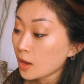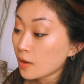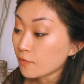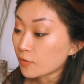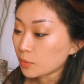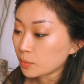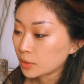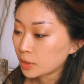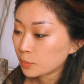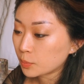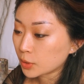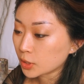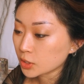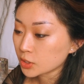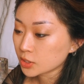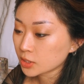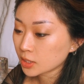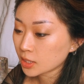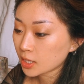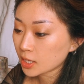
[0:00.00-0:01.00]
For me
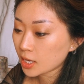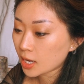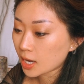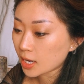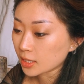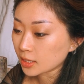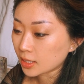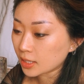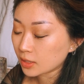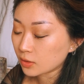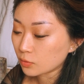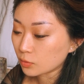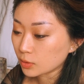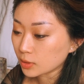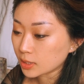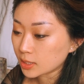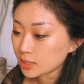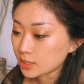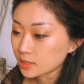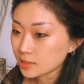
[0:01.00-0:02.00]
personally, I like
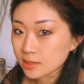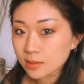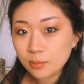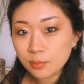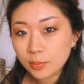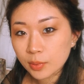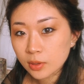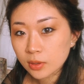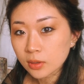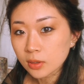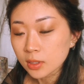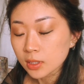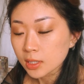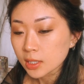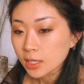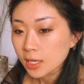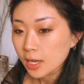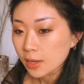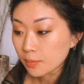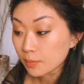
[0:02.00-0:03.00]
really simple
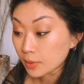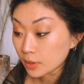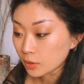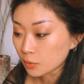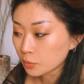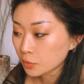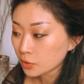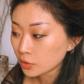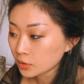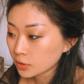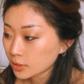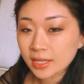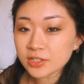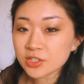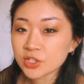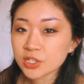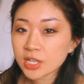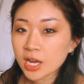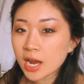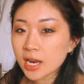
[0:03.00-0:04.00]
and minimal. That's
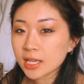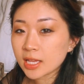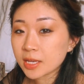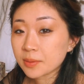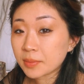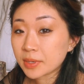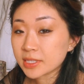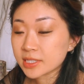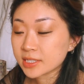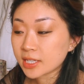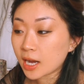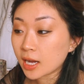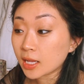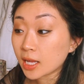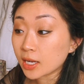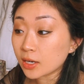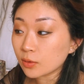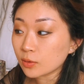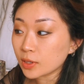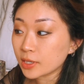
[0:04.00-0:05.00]
just kind of like my style.
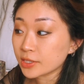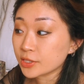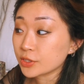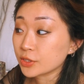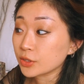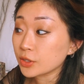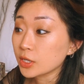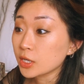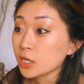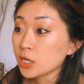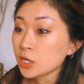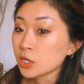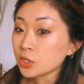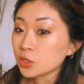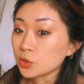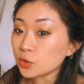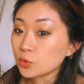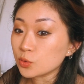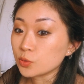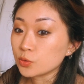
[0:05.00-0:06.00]
I don't like to
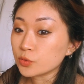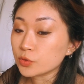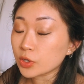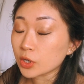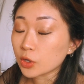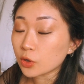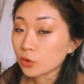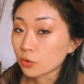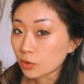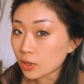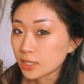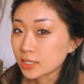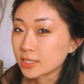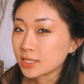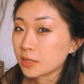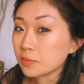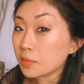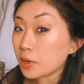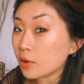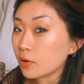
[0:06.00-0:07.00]
use a
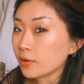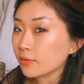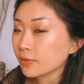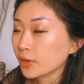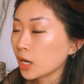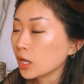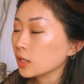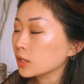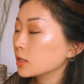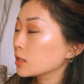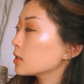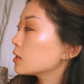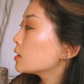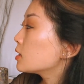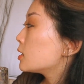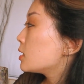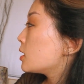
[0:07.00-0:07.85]
crazy amount of color.